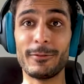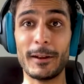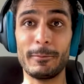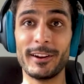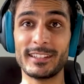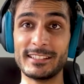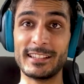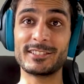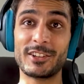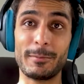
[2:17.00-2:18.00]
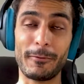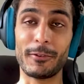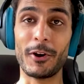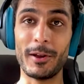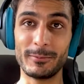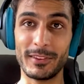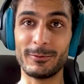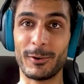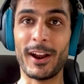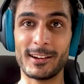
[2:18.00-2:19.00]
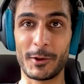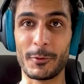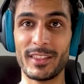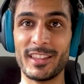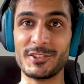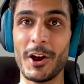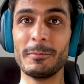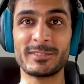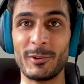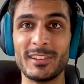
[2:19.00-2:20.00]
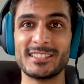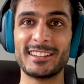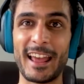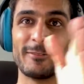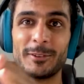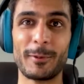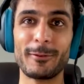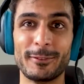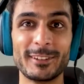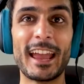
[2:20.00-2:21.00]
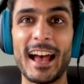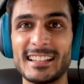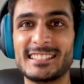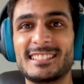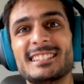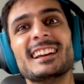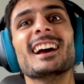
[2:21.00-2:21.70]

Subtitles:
funny part is, it's cheaper for her to quit the job so he doesn't have to pay for gas.